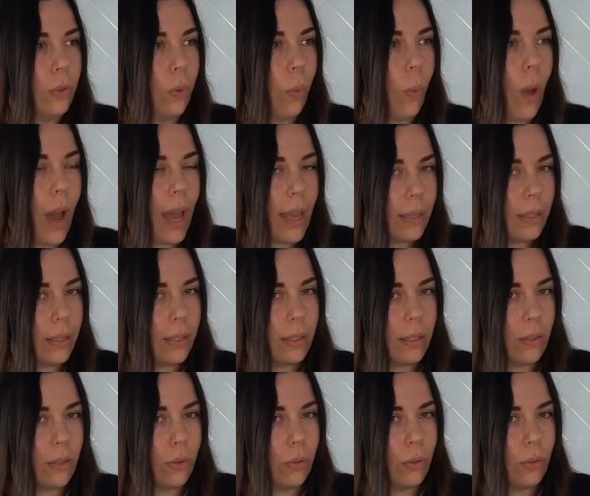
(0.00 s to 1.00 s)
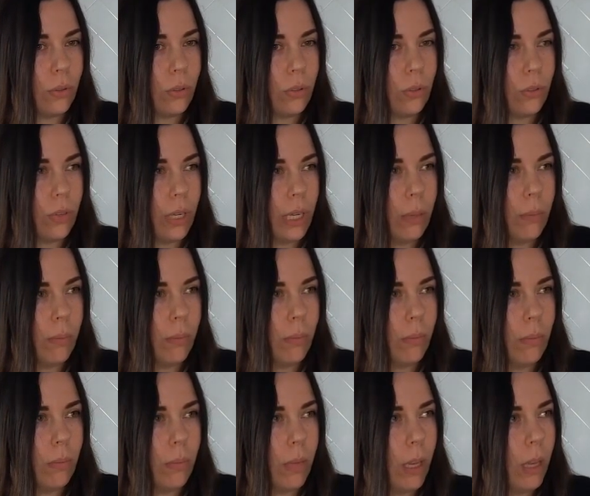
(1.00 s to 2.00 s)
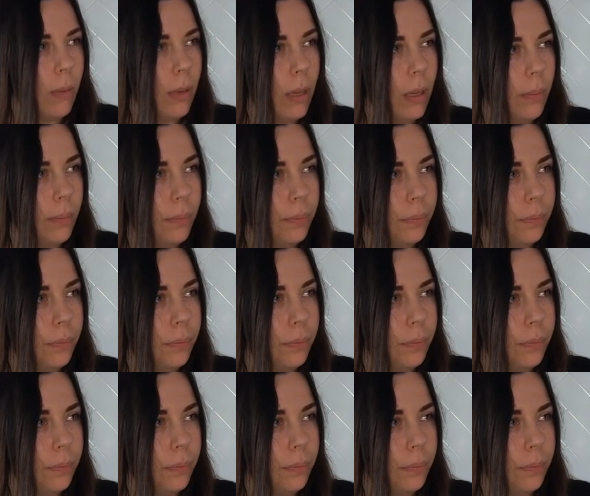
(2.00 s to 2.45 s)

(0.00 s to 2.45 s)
twice on stream maybe,